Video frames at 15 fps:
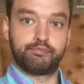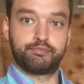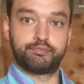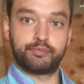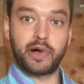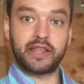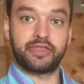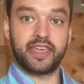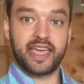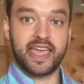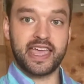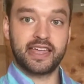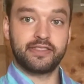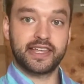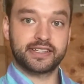But the
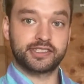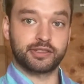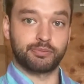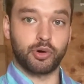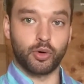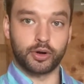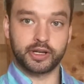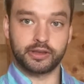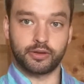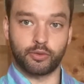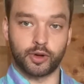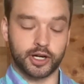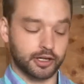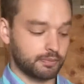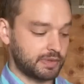hand that's supporting the
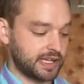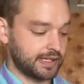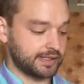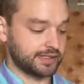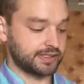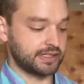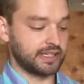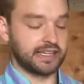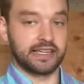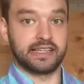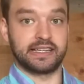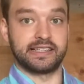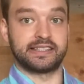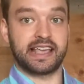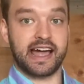workpiece
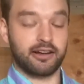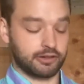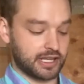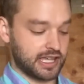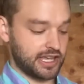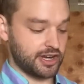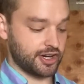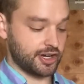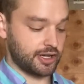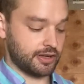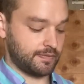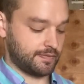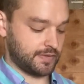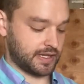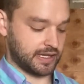is out here.
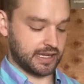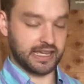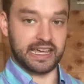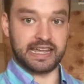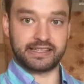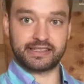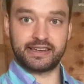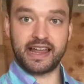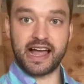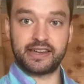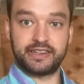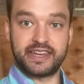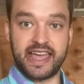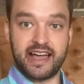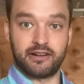It's not
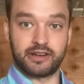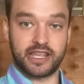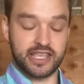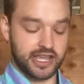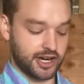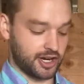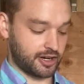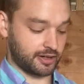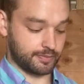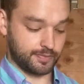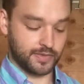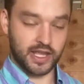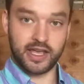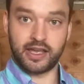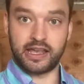down here.
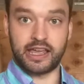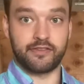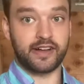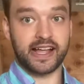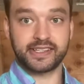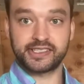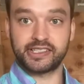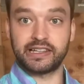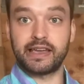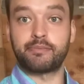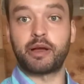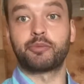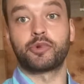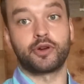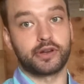If I slip,
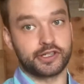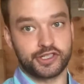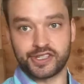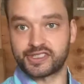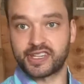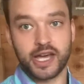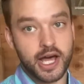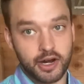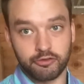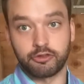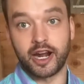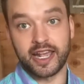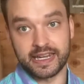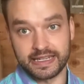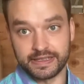I'm going to just cut
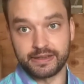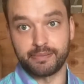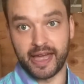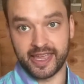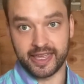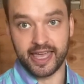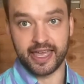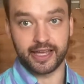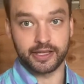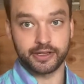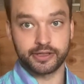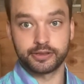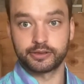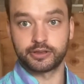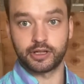right into my hand,
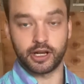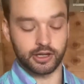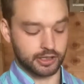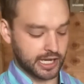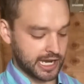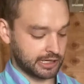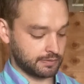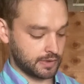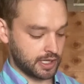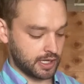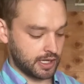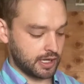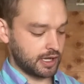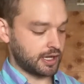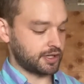okay?
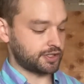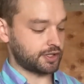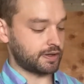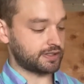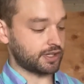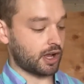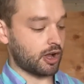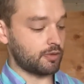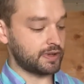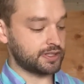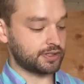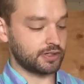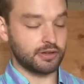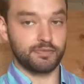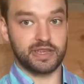So it's always
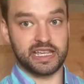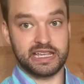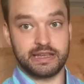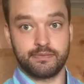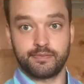going to be